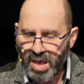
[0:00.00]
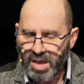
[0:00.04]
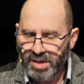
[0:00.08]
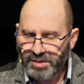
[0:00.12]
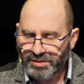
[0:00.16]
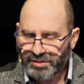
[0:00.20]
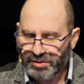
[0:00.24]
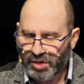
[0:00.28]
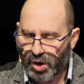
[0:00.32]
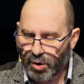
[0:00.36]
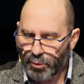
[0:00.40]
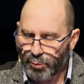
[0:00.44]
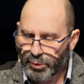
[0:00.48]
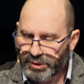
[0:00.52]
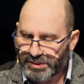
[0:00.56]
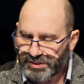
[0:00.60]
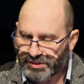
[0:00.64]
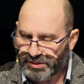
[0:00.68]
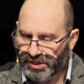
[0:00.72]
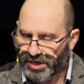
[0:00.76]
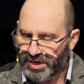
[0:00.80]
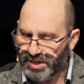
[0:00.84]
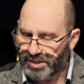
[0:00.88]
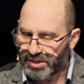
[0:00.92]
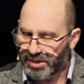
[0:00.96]
So we
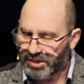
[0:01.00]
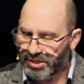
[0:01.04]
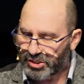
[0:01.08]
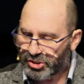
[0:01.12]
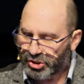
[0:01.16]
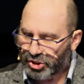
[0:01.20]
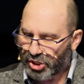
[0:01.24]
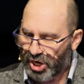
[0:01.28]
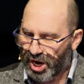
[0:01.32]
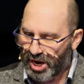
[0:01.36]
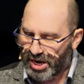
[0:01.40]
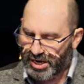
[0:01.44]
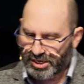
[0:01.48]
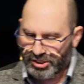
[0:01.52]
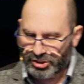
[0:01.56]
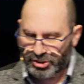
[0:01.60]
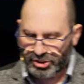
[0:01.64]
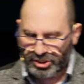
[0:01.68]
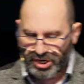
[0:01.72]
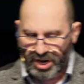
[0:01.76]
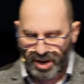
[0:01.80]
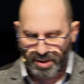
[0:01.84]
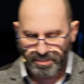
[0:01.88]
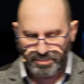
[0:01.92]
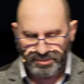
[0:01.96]
see that a change
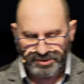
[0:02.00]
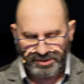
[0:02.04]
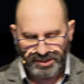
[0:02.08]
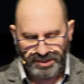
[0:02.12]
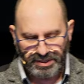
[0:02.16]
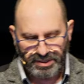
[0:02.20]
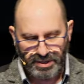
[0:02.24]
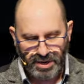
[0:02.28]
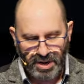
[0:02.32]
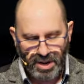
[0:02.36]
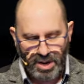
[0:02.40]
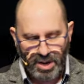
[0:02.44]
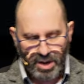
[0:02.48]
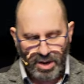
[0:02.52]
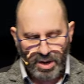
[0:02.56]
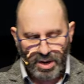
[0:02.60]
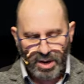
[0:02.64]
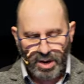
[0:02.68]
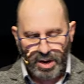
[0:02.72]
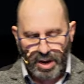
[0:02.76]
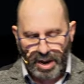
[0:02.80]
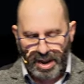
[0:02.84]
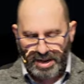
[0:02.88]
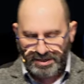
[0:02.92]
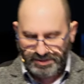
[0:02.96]
comes in.
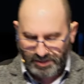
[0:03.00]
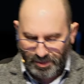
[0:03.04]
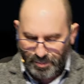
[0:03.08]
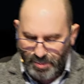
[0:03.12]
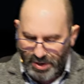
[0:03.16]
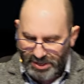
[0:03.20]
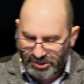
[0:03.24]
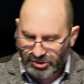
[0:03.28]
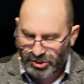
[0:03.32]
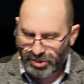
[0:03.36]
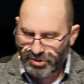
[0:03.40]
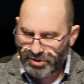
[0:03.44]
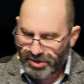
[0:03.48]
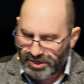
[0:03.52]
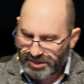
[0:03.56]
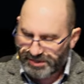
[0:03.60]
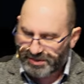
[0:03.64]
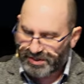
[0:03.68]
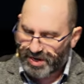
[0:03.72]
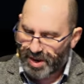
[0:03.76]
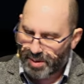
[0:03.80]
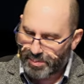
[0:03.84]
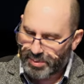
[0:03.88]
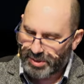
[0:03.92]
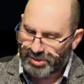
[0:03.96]
As I mentioned, these
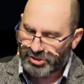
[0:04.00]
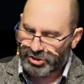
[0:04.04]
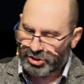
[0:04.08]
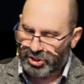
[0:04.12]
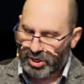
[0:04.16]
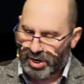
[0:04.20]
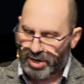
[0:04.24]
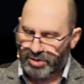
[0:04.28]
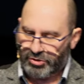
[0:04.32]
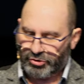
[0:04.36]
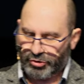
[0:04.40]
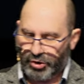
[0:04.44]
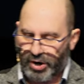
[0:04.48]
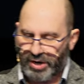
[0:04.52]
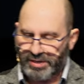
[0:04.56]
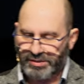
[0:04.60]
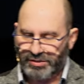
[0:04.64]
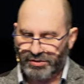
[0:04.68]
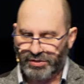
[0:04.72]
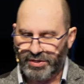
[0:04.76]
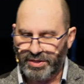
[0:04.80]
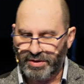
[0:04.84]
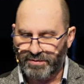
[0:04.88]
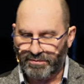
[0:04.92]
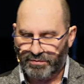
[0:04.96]
can be
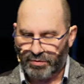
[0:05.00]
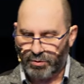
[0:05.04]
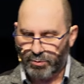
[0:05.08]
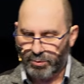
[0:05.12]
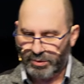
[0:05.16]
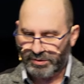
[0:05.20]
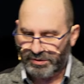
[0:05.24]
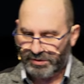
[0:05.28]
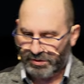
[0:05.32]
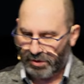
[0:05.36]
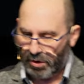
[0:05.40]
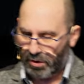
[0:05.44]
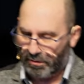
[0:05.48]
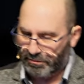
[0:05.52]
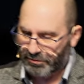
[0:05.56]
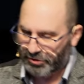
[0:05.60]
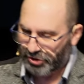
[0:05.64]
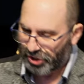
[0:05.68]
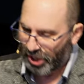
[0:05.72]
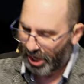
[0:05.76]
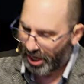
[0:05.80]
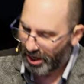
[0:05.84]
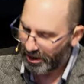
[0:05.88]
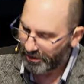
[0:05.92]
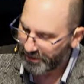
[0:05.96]
traced to the influence of
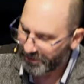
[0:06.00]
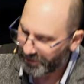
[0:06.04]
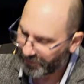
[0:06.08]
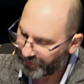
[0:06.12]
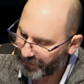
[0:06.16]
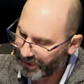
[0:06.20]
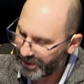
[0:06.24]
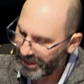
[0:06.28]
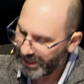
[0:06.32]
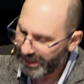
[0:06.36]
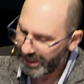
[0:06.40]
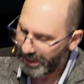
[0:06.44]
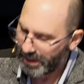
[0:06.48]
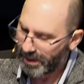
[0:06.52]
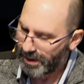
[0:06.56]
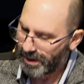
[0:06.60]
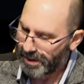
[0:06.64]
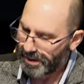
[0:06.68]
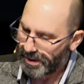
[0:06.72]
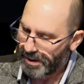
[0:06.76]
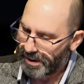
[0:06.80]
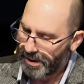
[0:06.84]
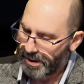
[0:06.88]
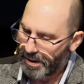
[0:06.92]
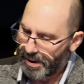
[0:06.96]
Charles Finney.
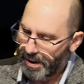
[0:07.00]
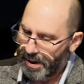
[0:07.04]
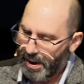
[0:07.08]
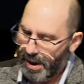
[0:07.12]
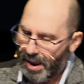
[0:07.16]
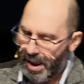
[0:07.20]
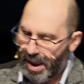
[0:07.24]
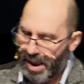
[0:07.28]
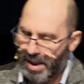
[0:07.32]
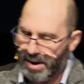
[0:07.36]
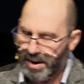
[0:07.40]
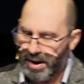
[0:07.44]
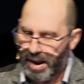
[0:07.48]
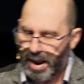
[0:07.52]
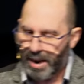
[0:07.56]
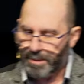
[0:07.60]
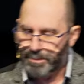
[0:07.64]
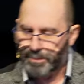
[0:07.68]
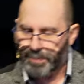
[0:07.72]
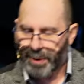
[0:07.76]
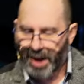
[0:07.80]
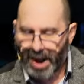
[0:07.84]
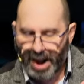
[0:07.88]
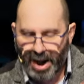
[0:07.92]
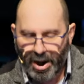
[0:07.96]
And a
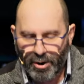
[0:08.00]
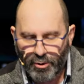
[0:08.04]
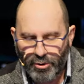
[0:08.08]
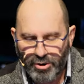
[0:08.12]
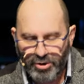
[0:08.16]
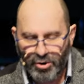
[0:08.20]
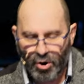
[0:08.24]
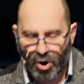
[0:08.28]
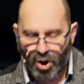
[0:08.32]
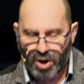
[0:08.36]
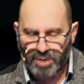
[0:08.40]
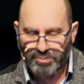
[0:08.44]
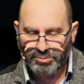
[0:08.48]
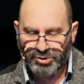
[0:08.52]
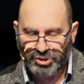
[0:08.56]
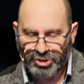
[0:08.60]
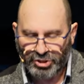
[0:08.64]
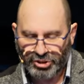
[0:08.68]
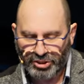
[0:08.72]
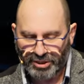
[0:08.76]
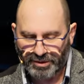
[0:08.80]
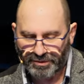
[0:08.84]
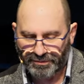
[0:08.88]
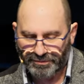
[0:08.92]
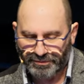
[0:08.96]
paradigm
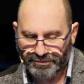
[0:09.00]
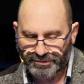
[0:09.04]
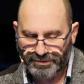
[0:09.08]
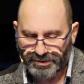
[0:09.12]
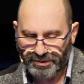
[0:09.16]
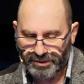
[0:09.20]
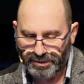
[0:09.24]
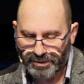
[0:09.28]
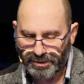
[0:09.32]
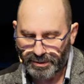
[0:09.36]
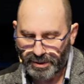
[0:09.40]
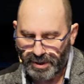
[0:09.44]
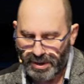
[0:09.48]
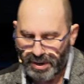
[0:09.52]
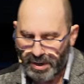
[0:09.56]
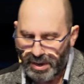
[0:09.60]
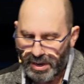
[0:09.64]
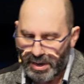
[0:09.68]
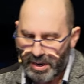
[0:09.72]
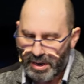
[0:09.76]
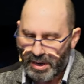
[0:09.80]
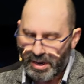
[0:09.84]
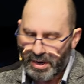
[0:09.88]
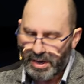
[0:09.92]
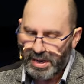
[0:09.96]
shift
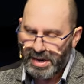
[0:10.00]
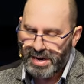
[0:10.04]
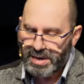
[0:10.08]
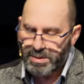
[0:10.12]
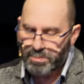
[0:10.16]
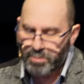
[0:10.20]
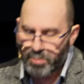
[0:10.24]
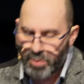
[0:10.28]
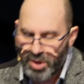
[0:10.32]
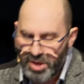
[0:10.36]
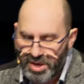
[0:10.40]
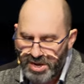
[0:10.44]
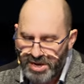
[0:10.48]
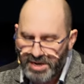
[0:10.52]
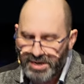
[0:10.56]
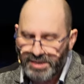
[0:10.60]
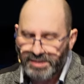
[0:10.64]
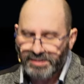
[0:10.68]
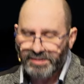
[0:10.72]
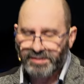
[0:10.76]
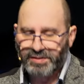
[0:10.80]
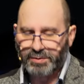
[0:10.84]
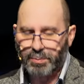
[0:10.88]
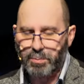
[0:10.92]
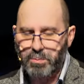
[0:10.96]
in
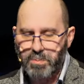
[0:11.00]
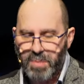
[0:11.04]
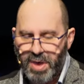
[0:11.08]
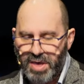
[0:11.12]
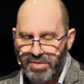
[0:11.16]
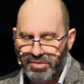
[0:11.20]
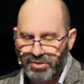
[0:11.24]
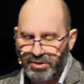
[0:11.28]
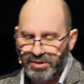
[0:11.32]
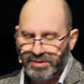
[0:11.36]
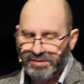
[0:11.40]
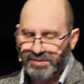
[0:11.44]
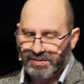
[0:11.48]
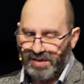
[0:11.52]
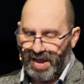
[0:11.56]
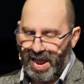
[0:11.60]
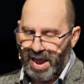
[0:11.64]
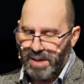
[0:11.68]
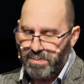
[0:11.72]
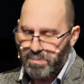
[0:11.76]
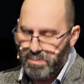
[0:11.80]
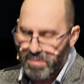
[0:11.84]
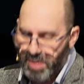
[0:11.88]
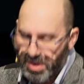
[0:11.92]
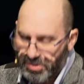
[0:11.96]
means, methods,
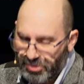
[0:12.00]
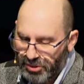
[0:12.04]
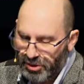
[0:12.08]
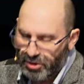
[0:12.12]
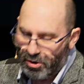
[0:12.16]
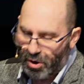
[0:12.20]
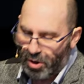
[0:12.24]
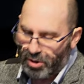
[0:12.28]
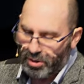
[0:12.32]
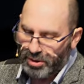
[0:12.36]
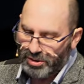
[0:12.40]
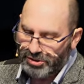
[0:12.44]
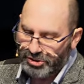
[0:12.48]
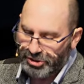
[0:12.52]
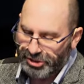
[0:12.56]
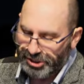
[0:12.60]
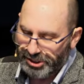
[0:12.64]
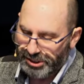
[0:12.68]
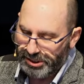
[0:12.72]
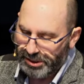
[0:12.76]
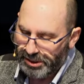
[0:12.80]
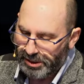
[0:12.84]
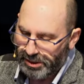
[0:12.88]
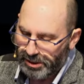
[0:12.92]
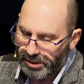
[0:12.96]
and
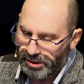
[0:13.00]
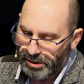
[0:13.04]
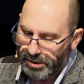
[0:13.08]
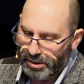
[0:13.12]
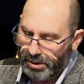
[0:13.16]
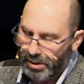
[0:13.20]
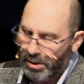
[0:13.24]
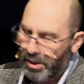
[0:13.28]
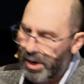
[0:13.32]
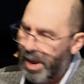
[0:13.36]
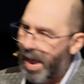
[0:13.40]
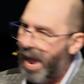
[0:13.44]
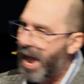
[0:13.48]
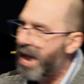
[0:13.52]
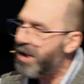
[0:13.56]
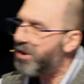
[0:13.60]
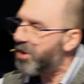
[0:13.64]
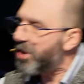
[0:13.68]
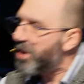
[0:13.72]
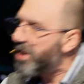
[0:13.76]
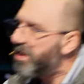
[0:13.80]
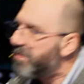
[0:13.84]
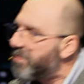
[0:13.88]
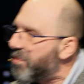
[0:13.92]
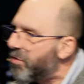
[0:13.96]
methodology, and
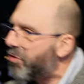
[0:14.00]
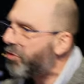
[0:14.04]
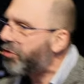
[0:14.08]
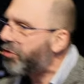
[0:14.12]
even